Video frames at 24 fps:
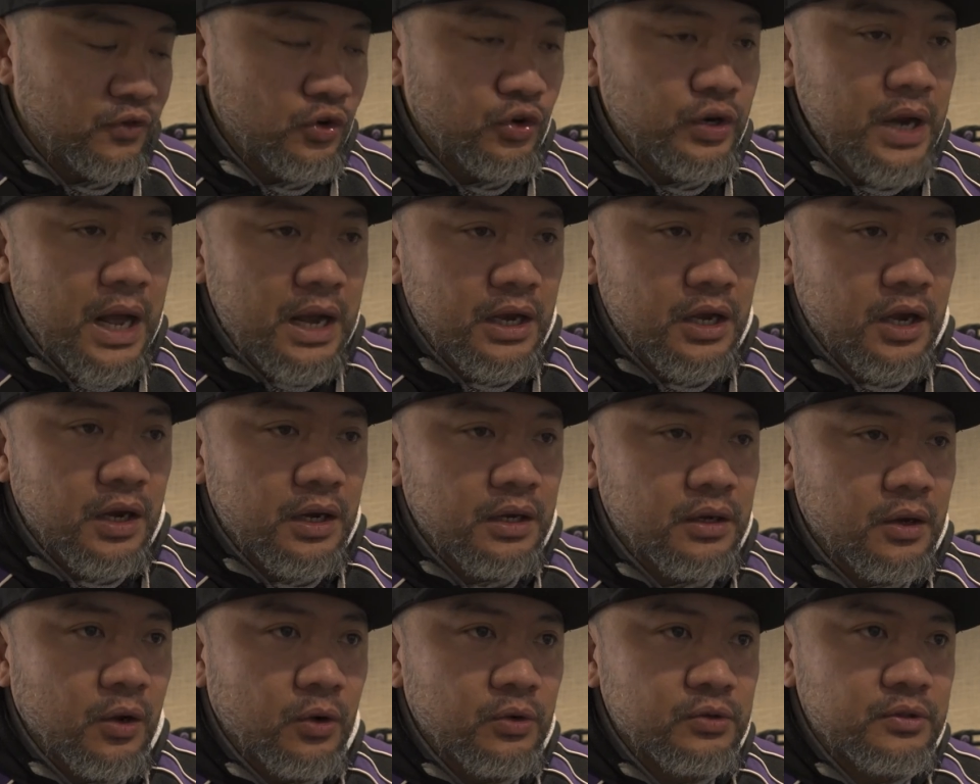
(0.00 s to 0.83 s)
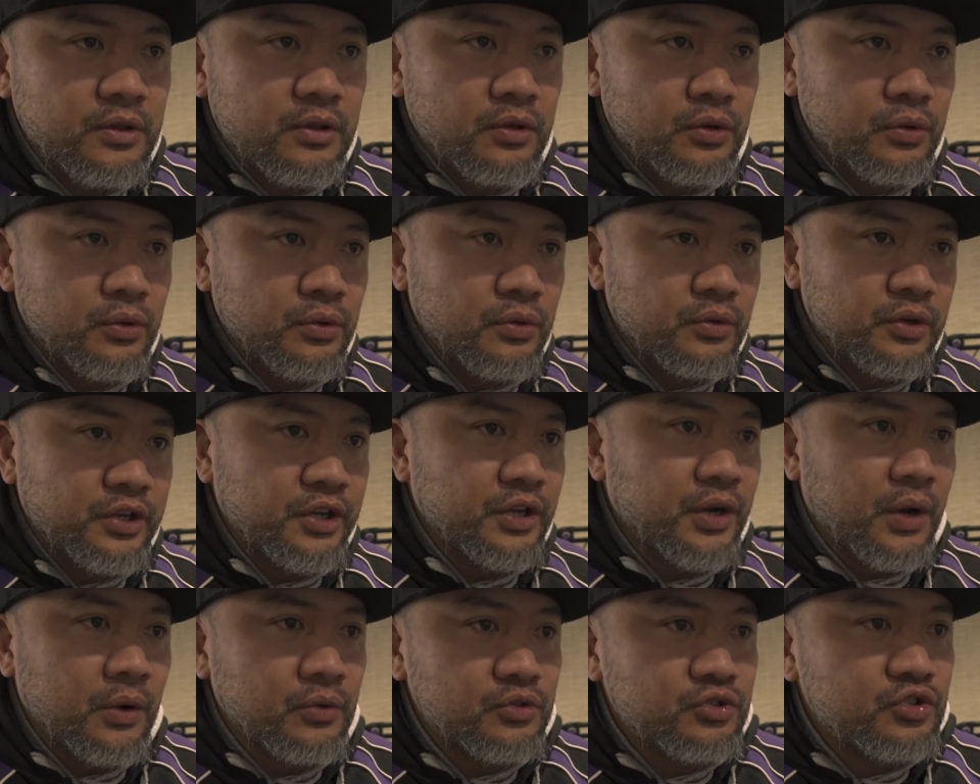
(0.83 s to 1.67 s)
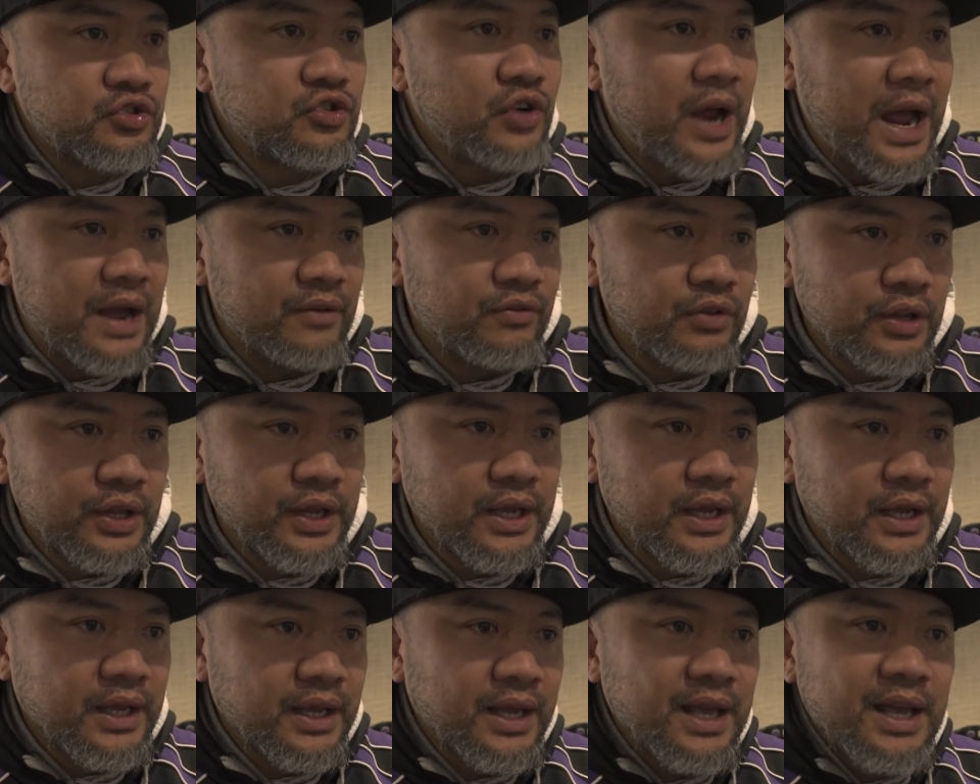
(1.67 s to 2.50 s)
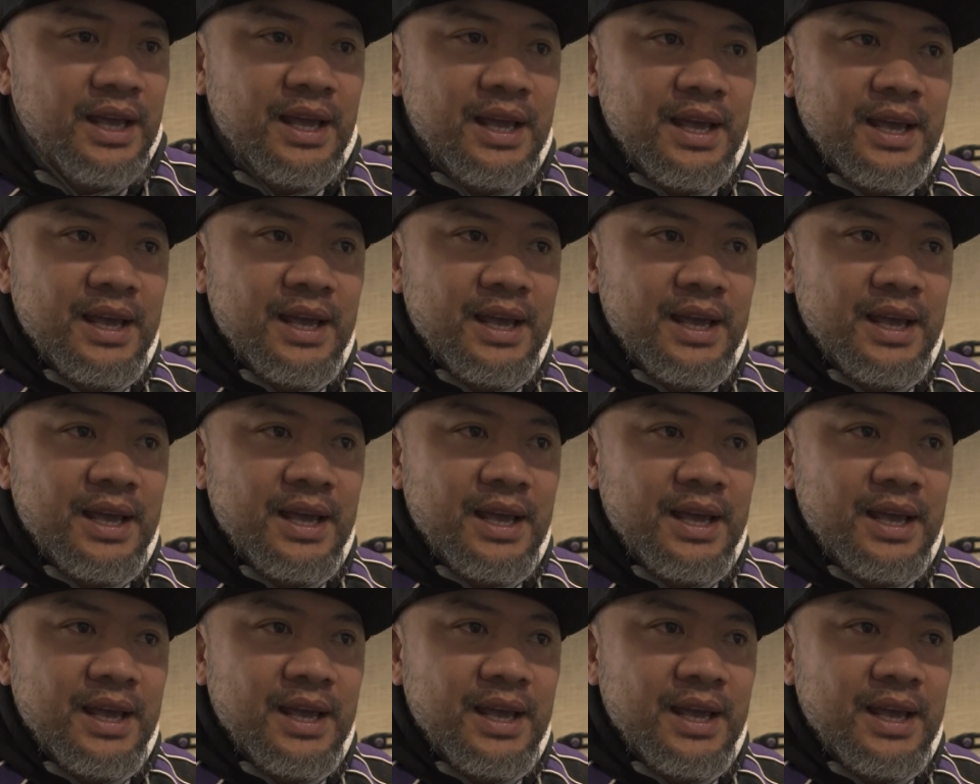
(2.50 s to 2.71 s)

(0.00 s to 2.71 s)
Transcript: you're not gonna go through traveling